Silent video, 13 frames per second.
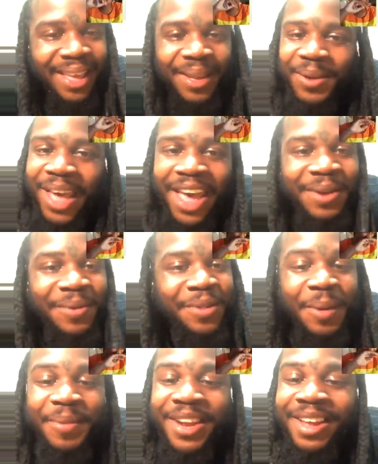Hey,
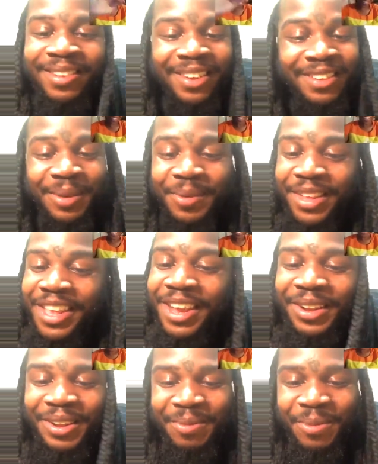them bitters are some
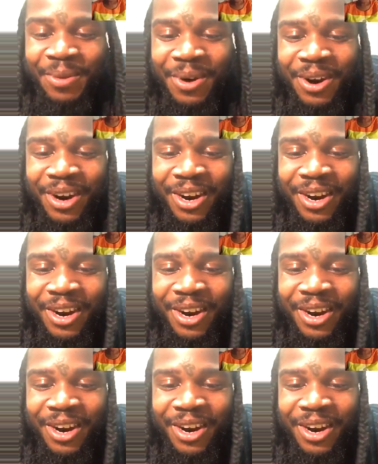killers, boy.